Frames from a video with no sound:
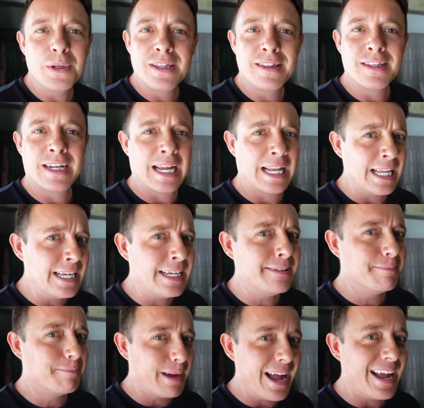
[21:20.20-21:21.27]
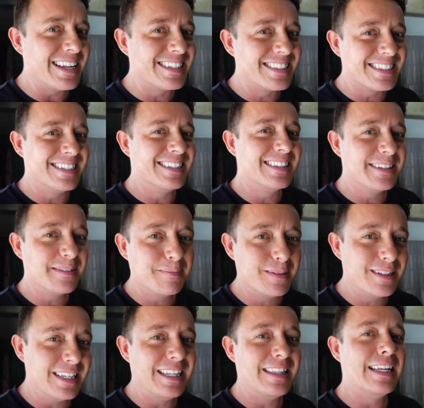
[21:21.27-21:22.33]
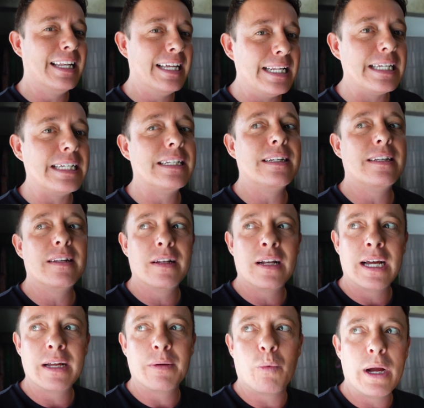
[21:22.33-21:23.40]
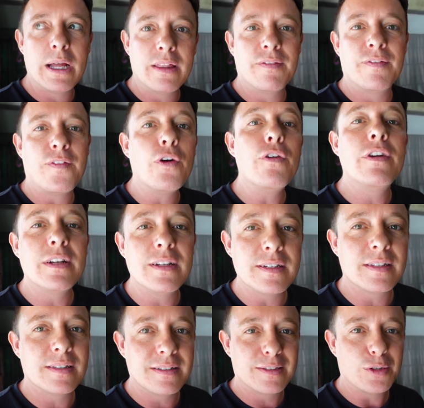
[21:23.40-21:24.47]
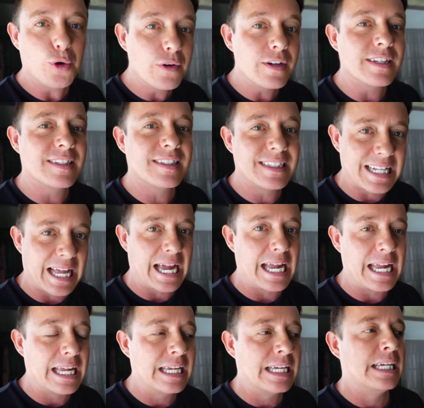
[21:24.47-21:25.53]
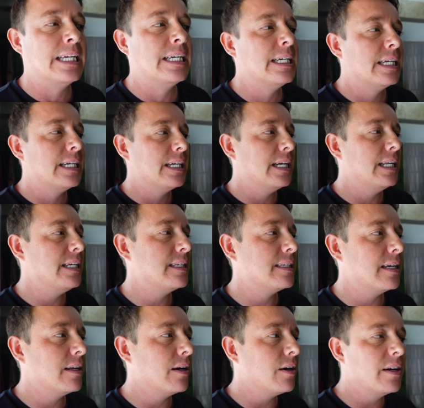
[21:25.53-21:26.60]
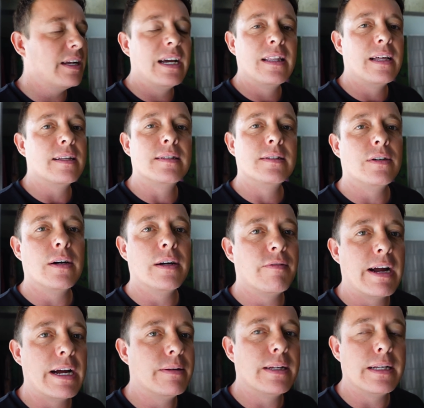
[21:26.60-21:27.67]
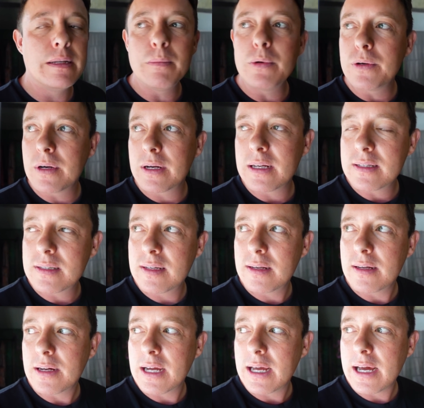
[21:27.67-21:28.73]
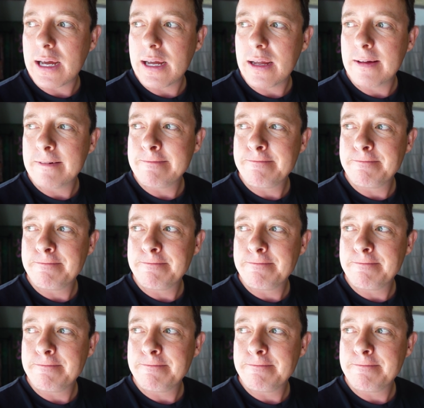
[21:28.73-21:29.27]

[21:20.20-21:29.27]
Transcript: with the clean beds and the linen, and like where the foreigners, tourists stay?" And he said, "Oh yeah, that's not around anymore." And I said, "Okay,